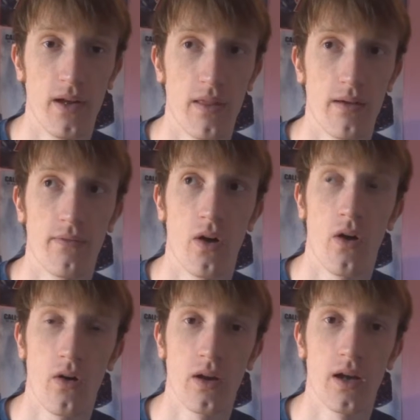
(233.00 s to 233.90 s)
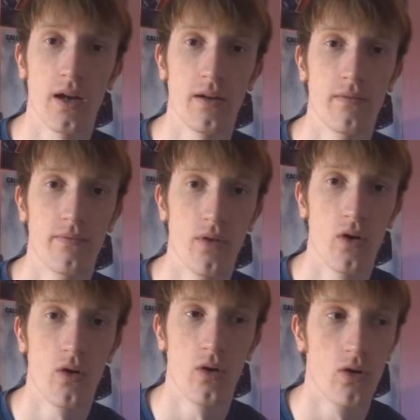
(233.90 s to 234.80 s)
a feeling that for online
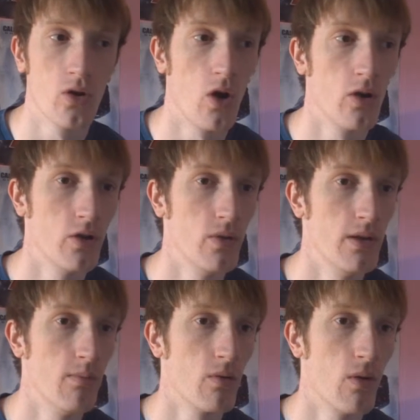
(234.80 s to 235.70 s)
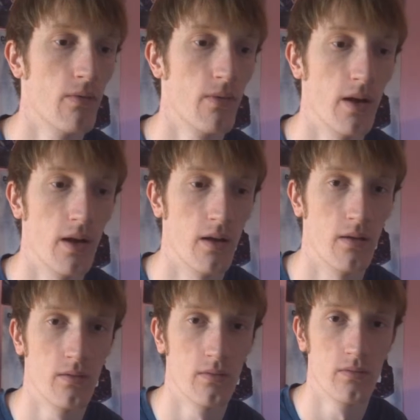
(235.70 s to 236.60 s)
for Call of Duty Modern Warfare
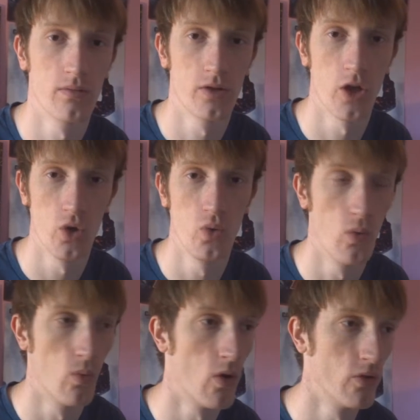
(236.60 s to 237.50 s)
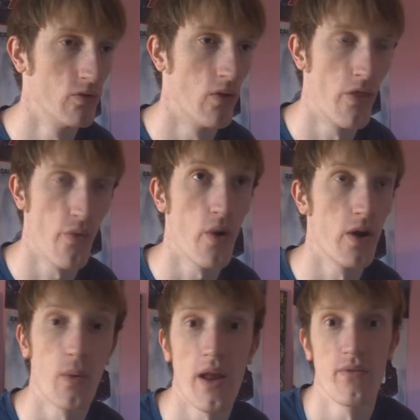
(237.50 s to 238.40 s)
2, 1,
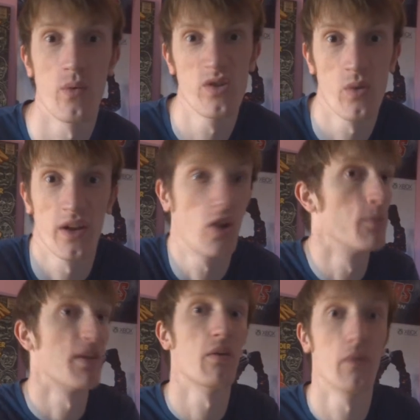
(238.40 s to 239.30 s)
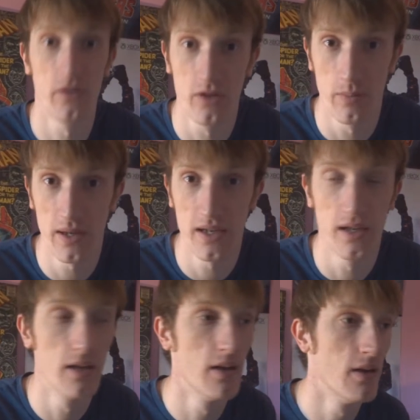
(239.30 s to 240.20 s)
3 or whatever, which one it comes out as to be,